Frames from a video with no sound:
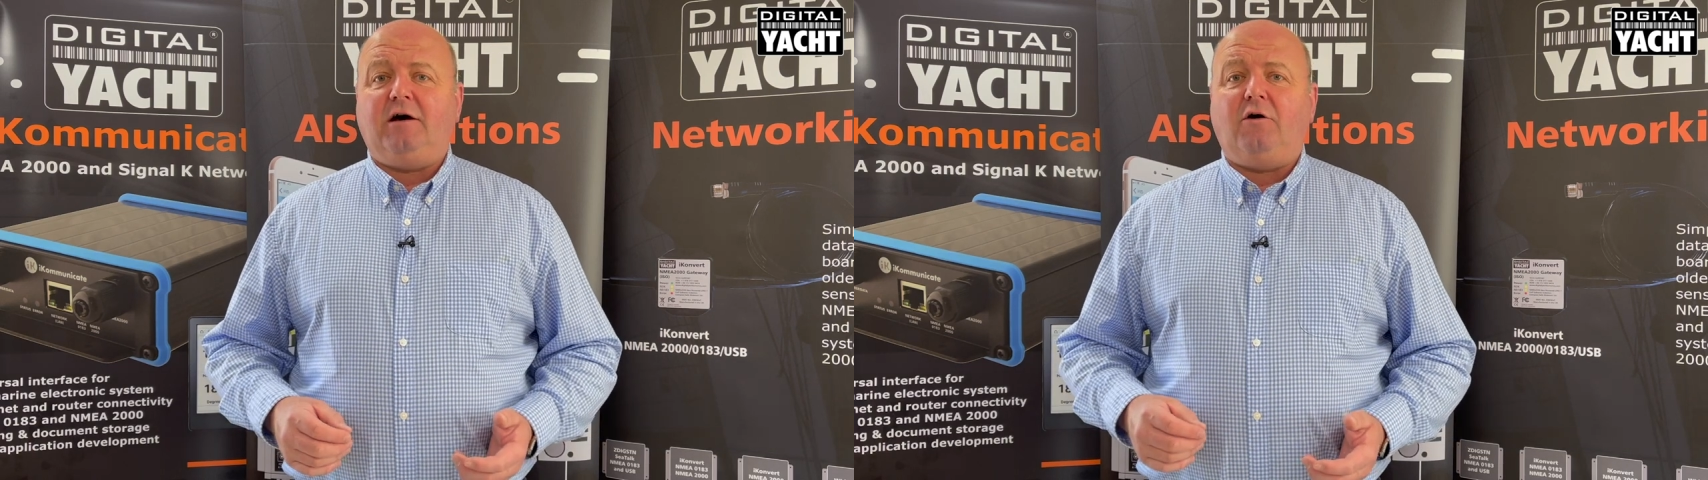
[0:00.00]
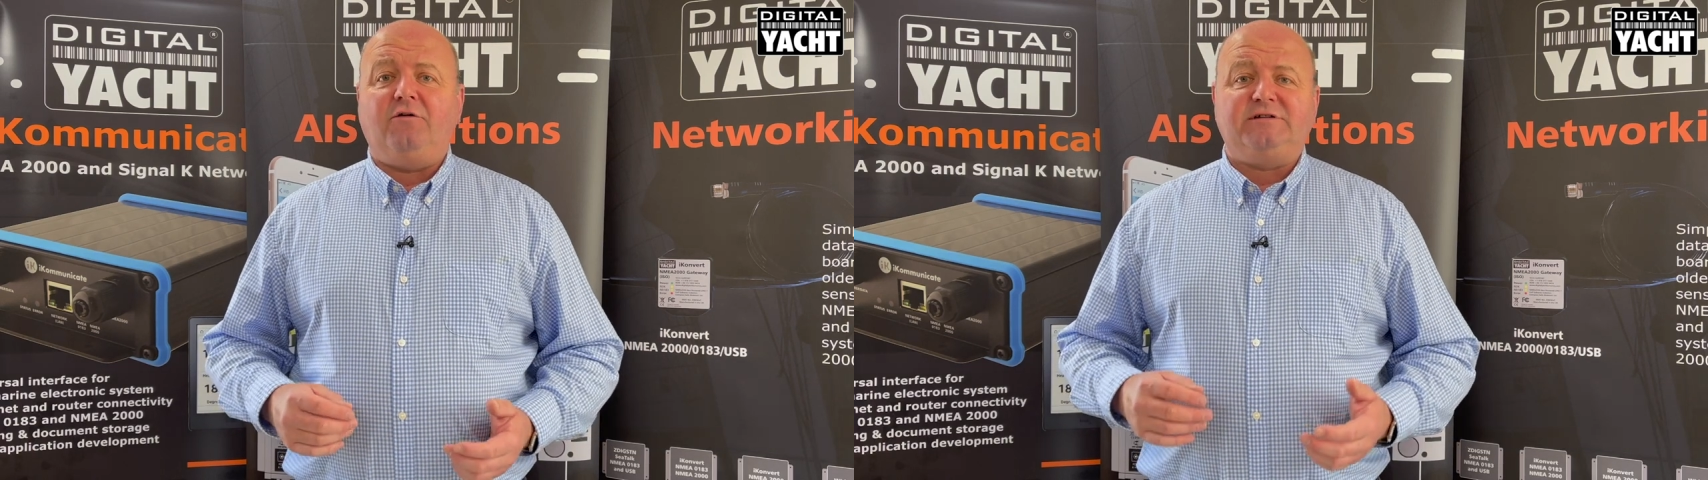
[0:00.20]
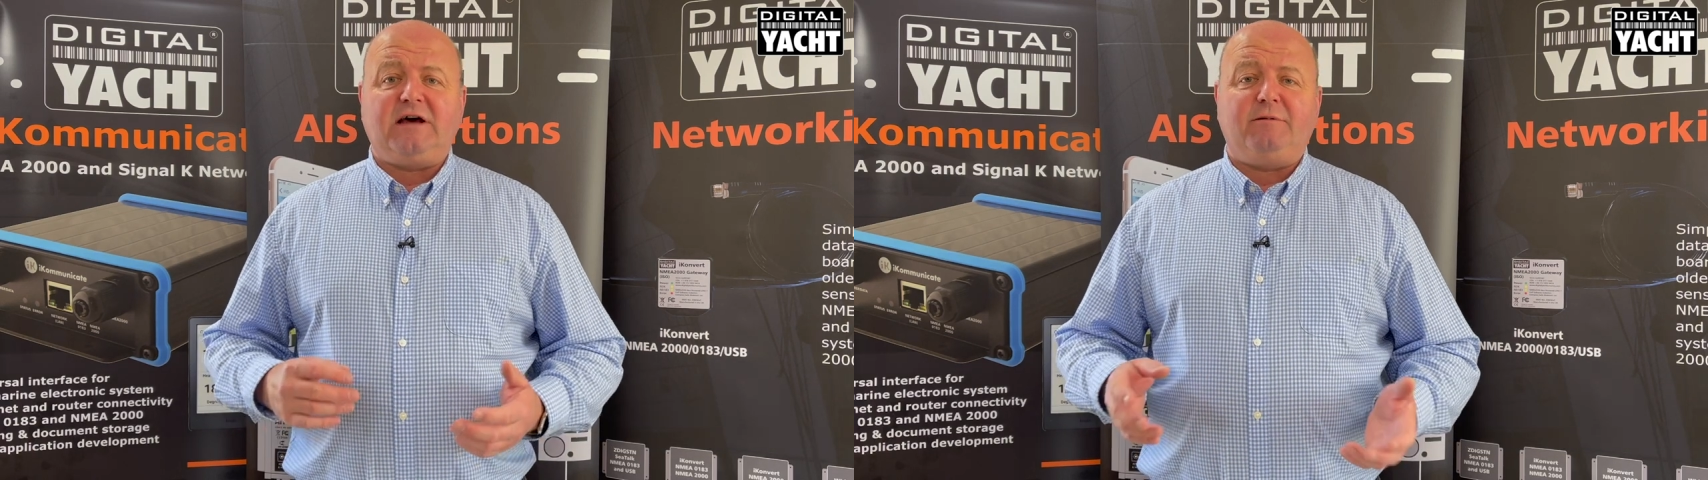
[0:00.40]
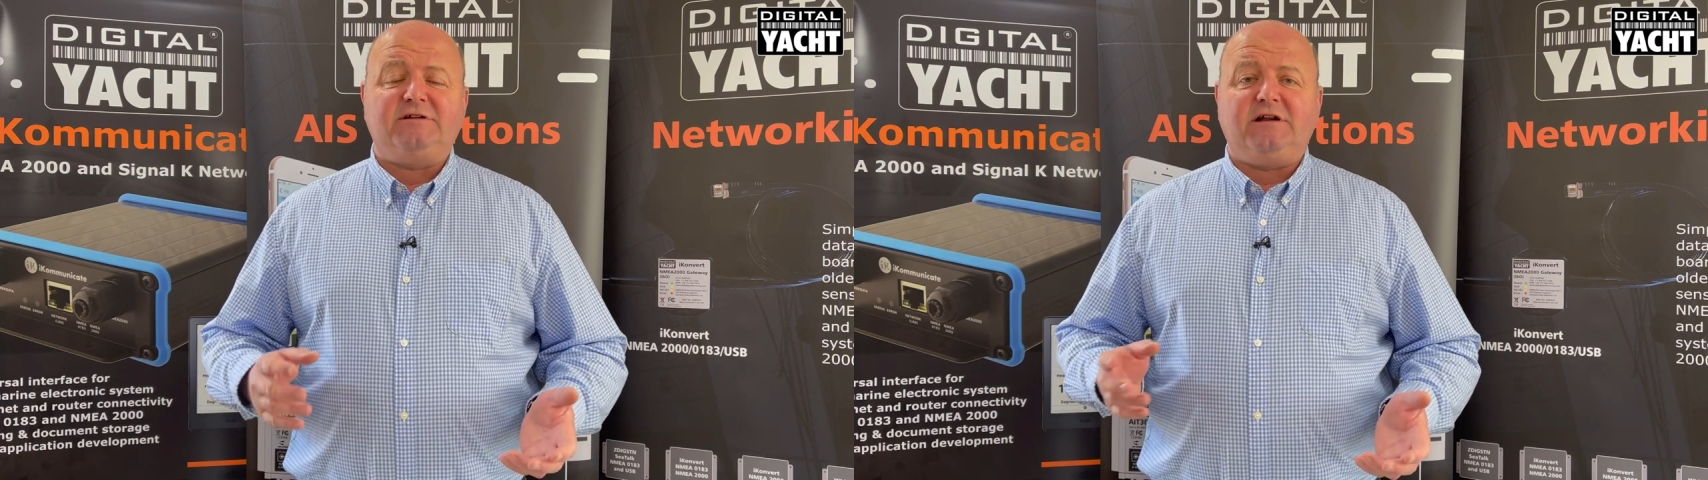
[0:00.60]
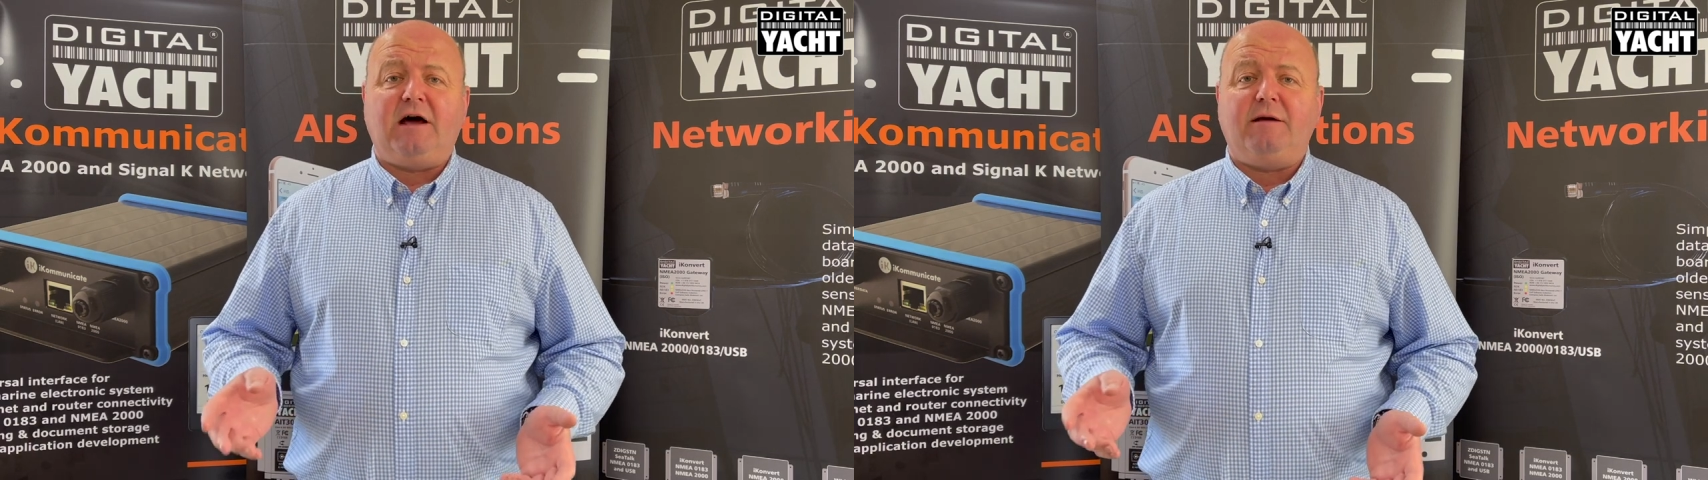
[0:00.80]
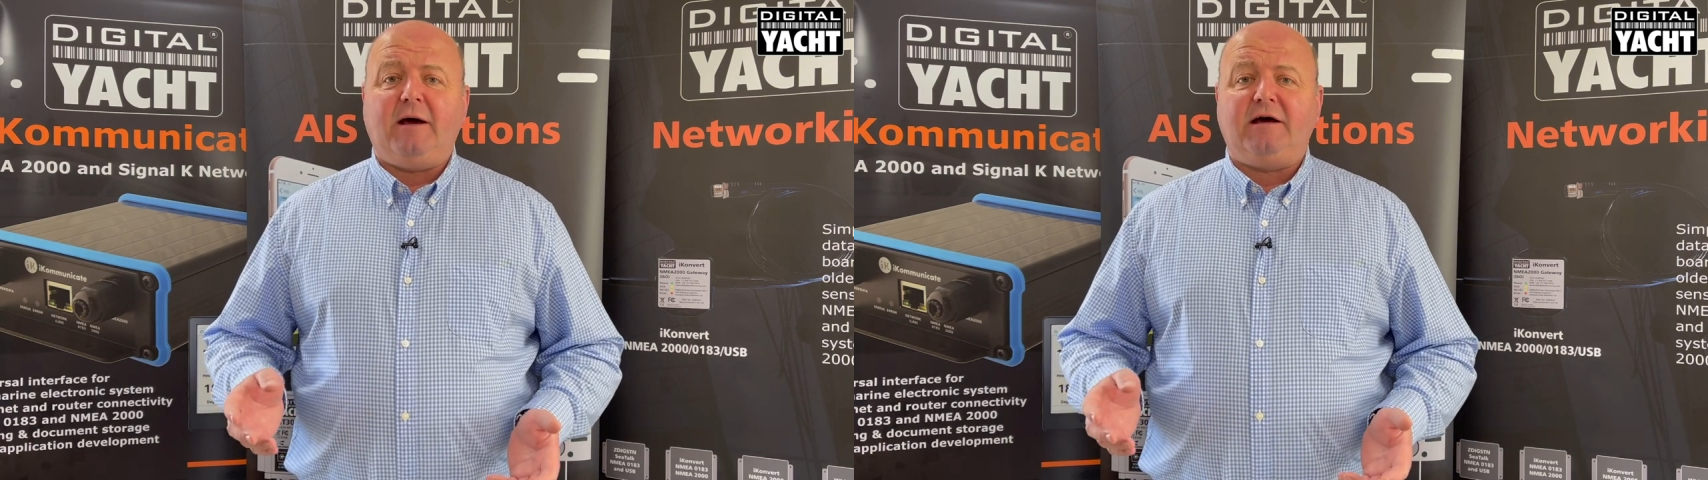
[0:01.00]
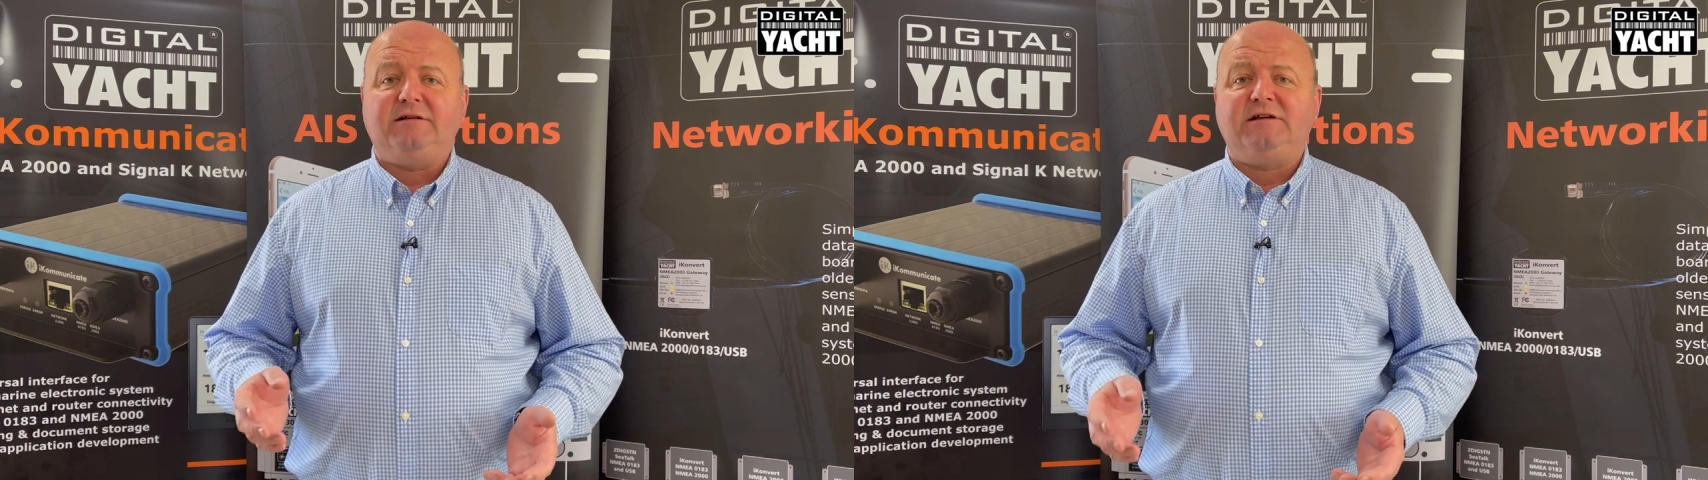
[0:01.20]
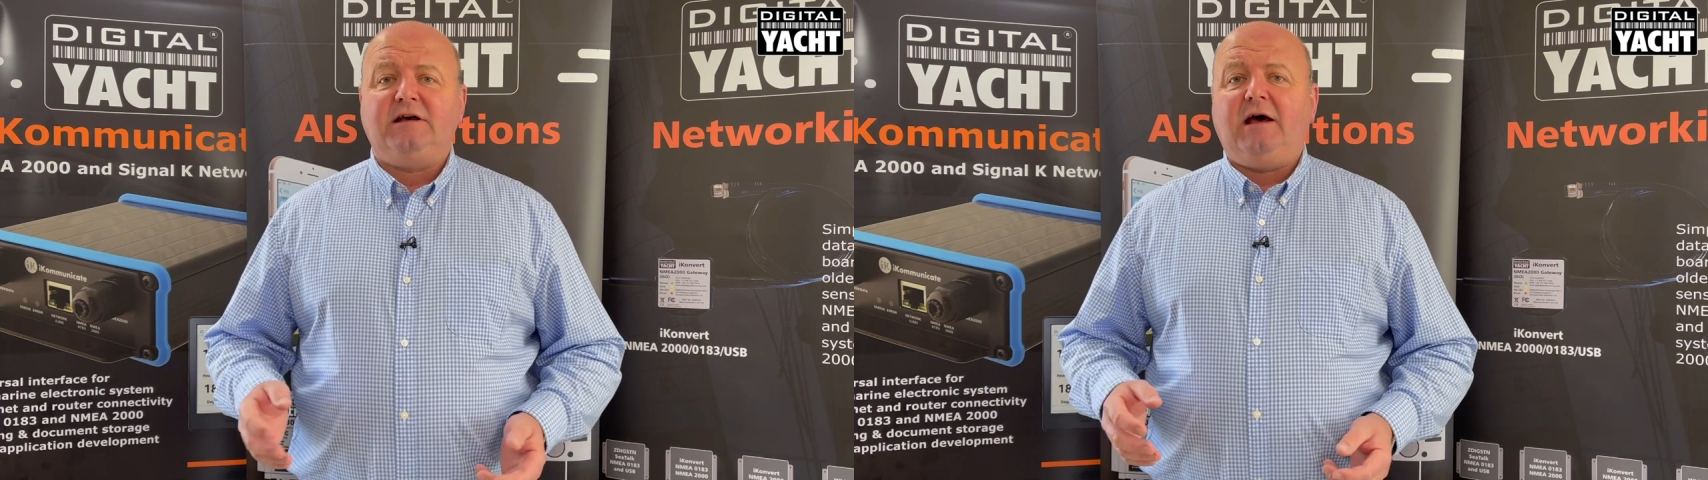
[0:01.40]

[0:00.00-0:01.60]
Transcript: on tablets and iPads,